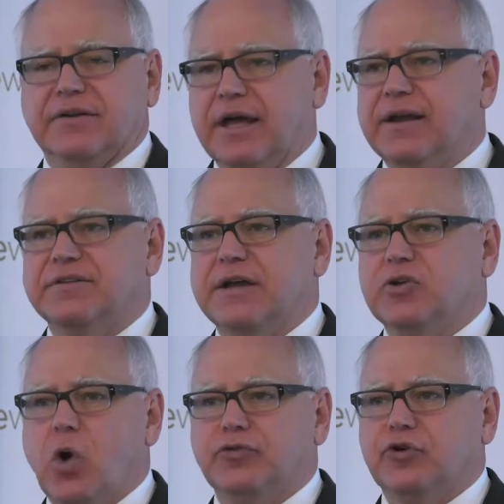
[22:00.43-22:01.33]
And as I
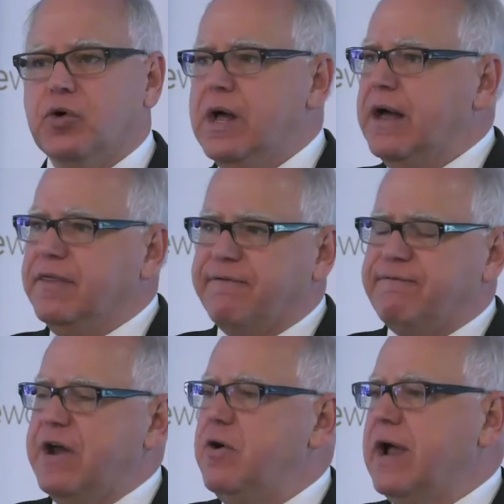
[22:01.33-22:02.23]
told you, the
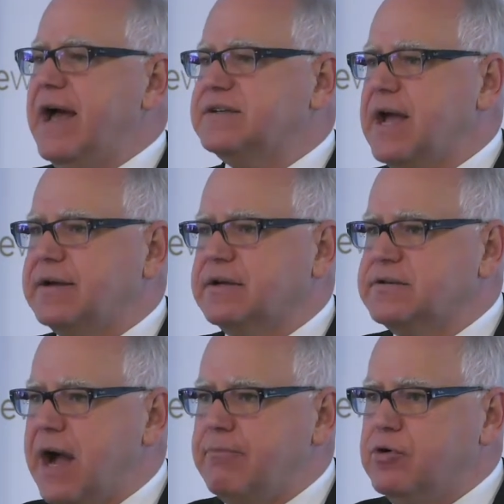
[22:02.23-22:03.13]
federal gas tax has
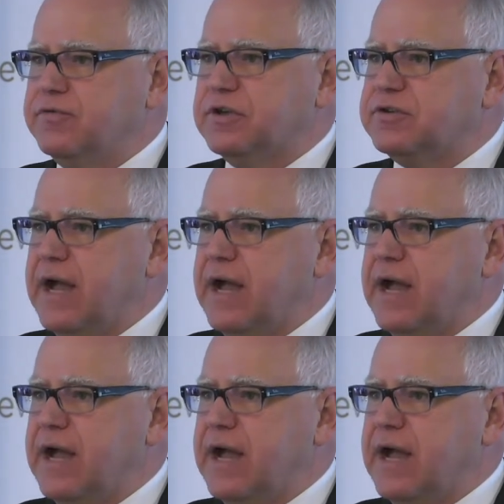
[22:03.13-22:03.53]
not moved since